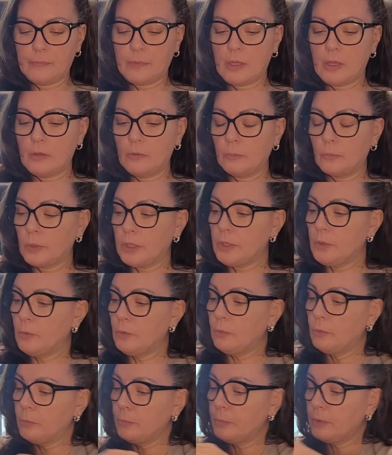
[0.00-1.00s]
I'll
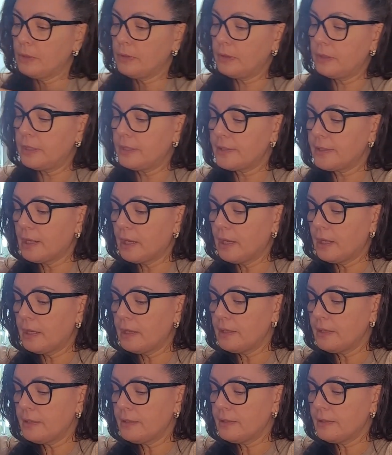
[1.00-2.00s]
rehome these
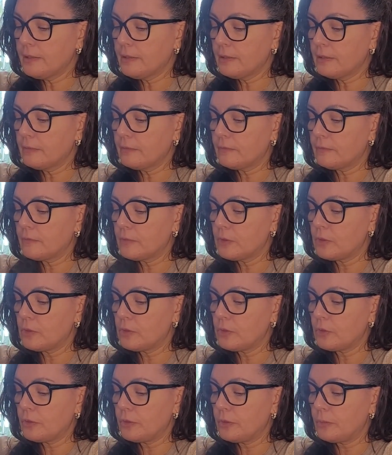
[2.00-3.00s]
guys,
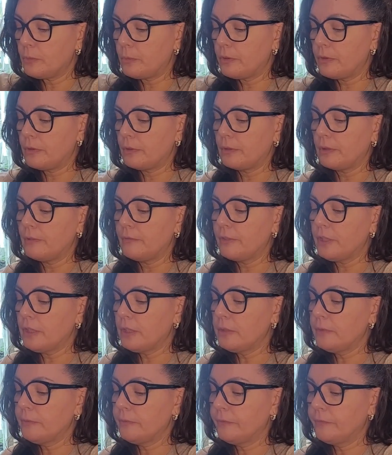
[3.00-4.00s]
show you where they're living.